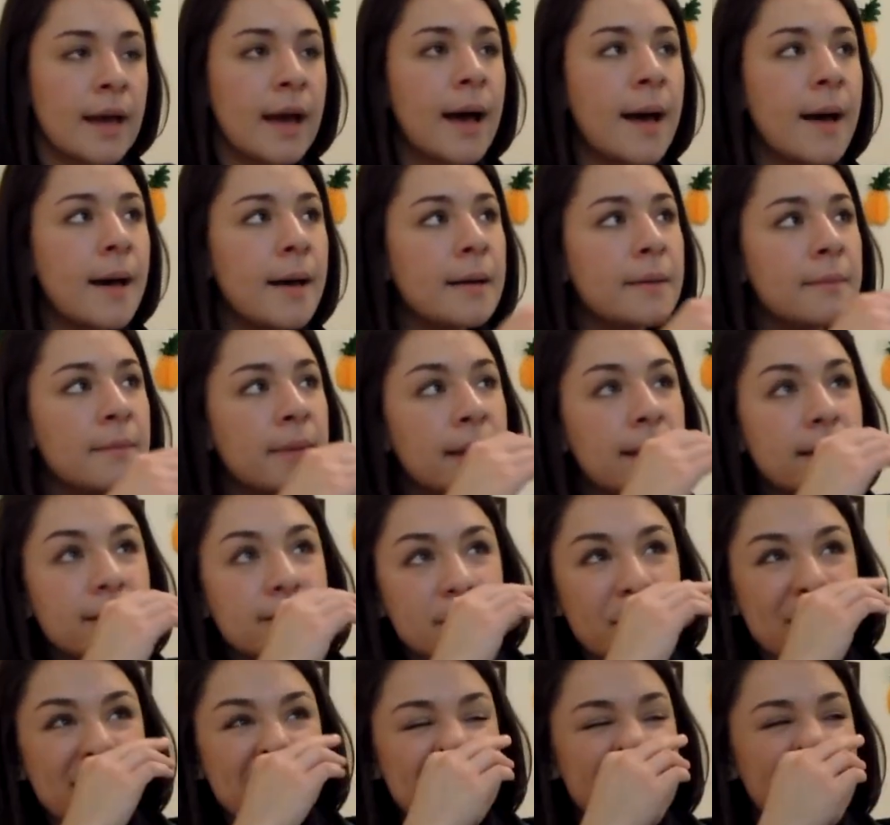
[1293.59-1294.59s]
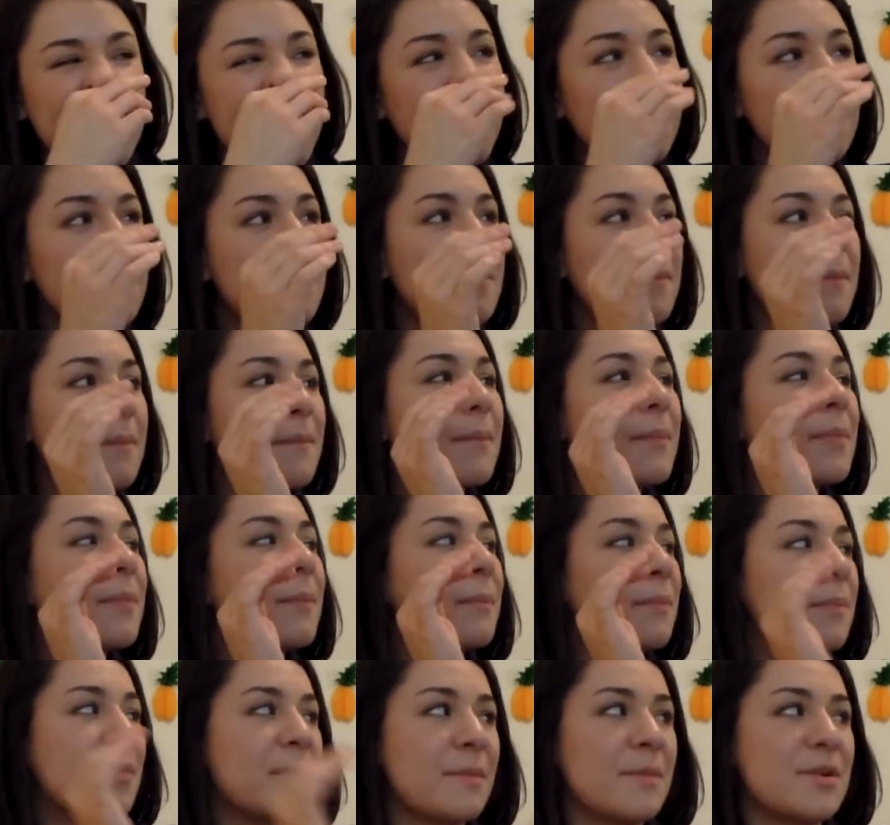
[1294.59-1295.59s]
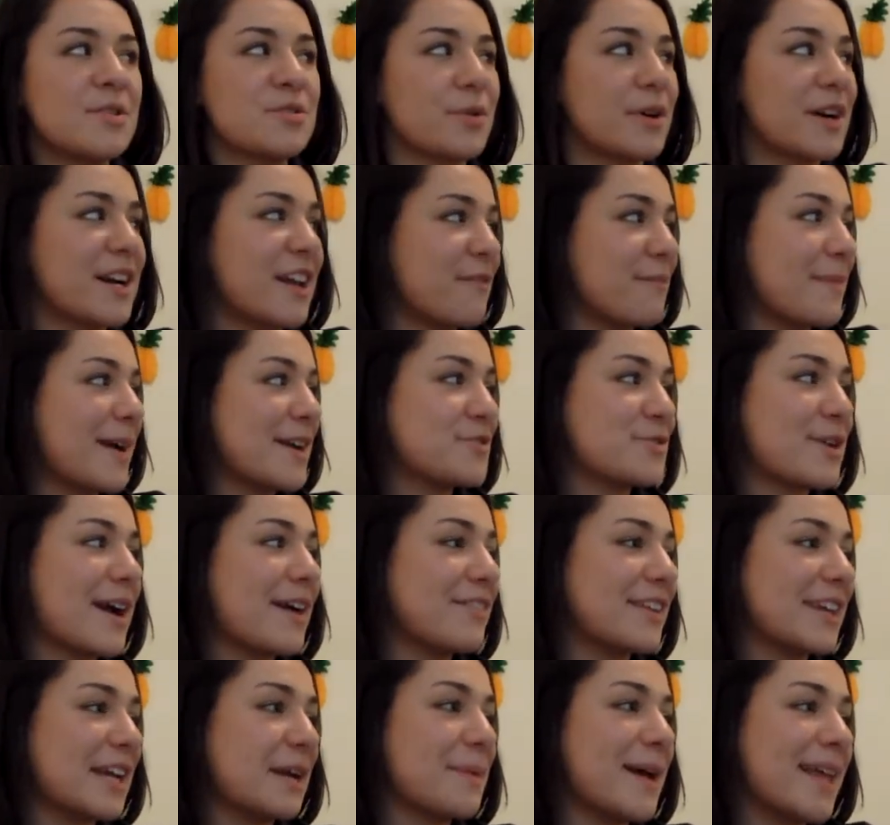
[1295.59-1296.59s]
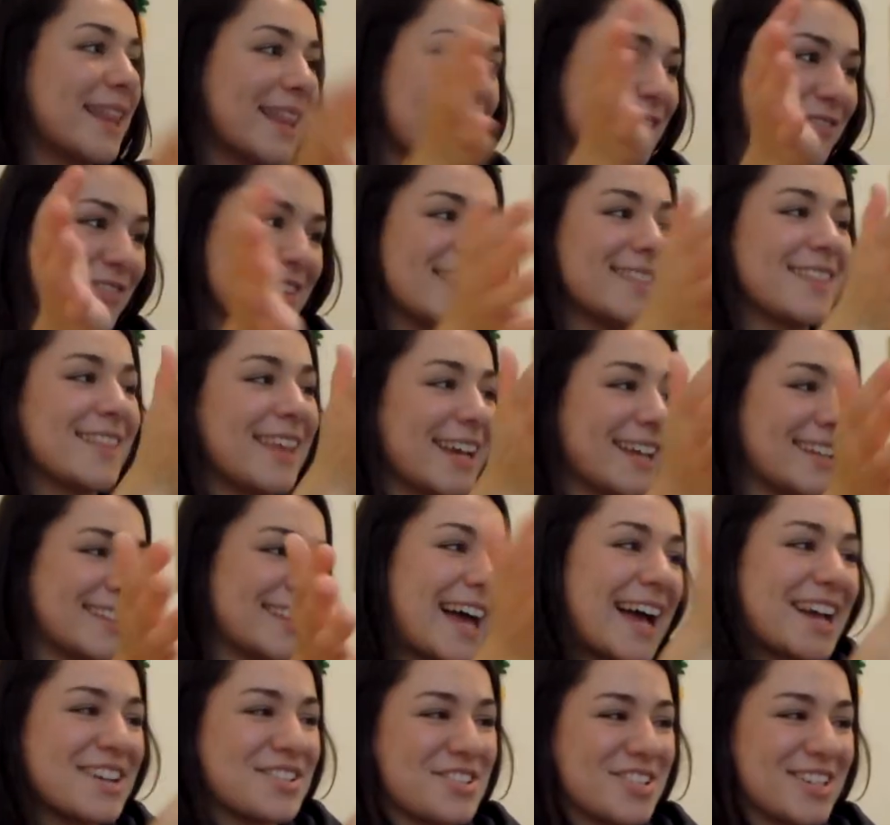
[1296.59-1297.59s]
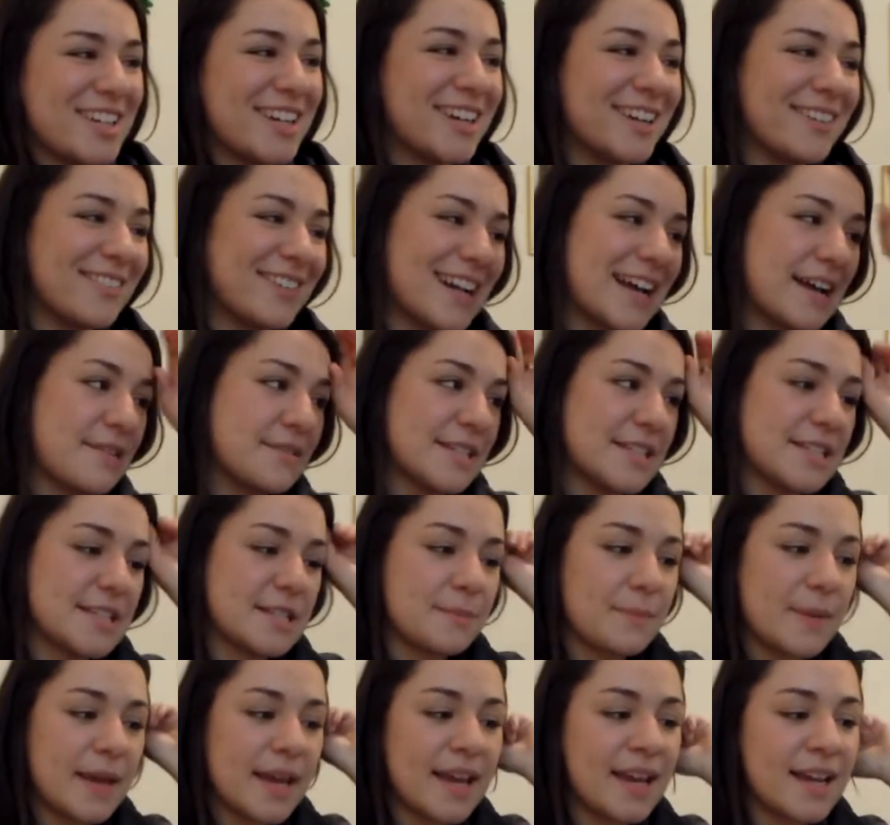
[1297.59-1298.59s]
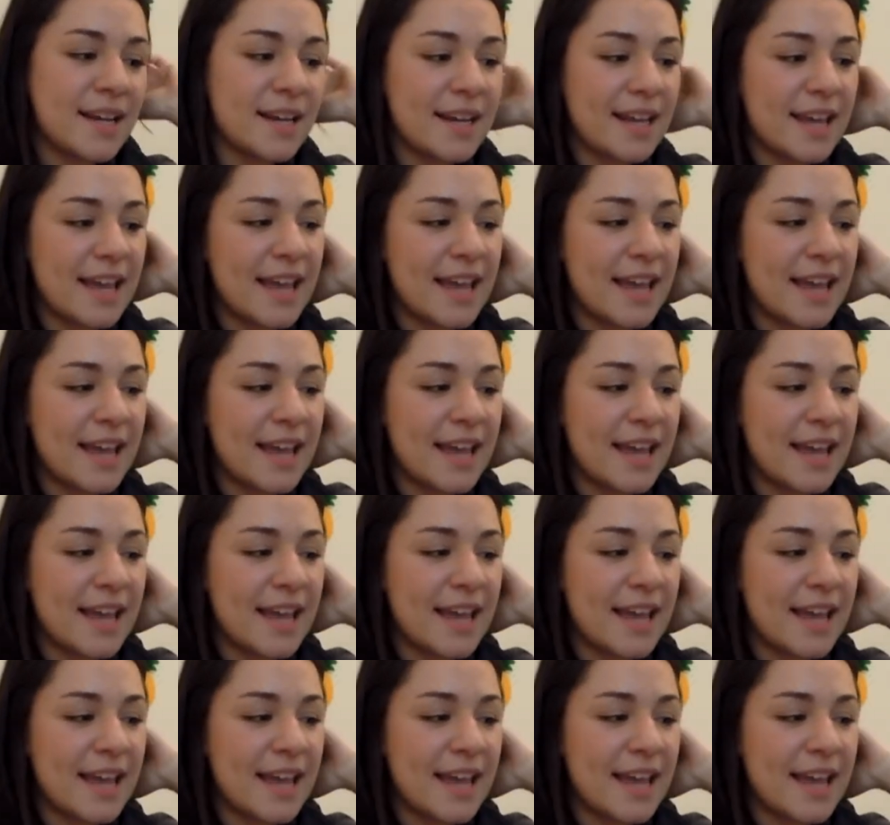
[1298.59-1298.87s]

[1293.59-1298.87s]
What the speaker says: So I did like the majority of my traveling in my life in like last year when I was in Spain.